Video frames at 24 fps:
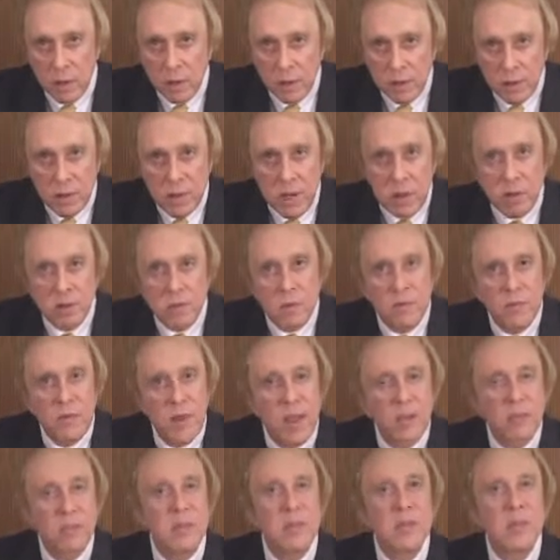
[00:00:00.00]
You need to
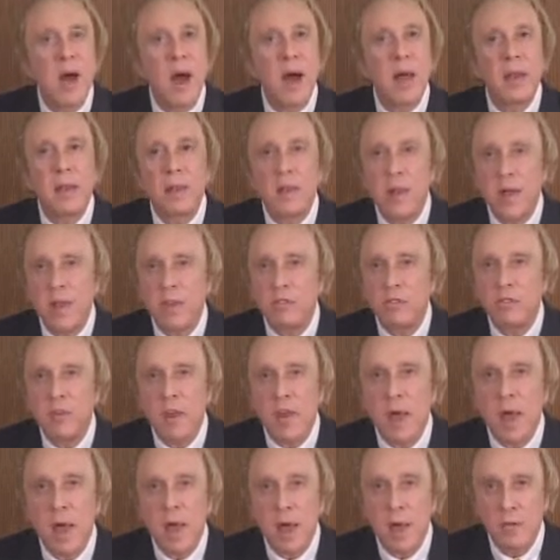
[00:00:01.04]
invest not less than
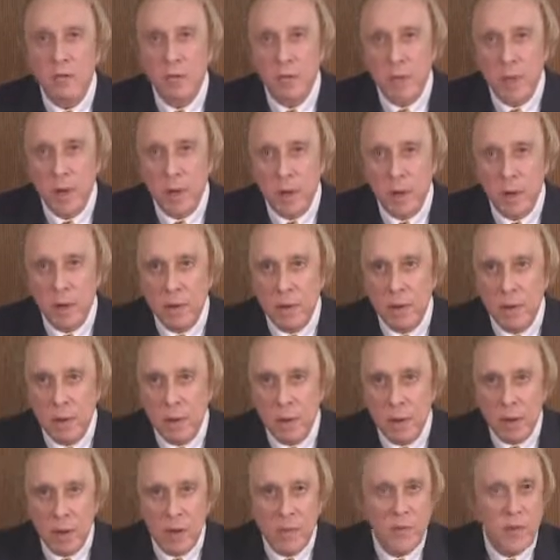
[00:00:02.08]
$500,000.
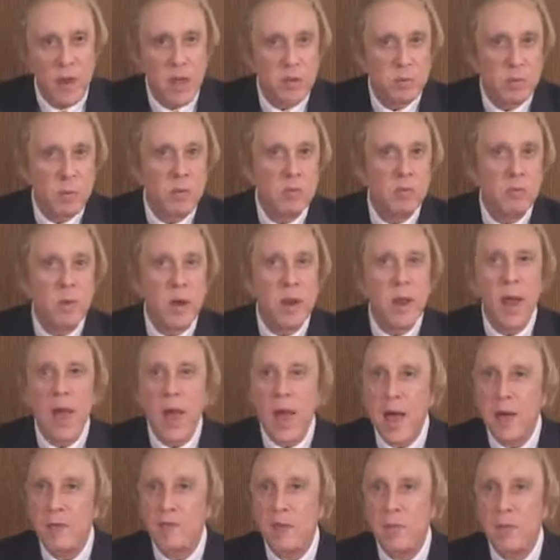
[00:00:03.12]
Investments run
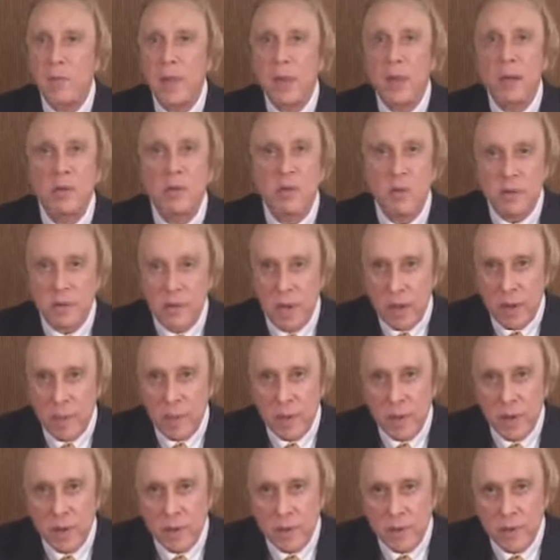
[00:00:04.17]
$500,000 to $10
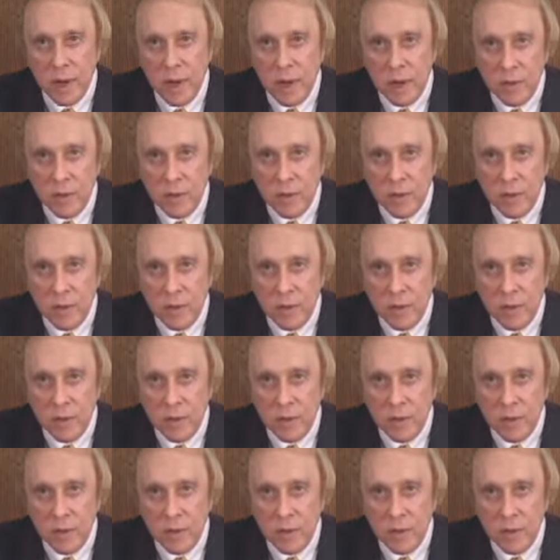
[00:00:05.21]
million.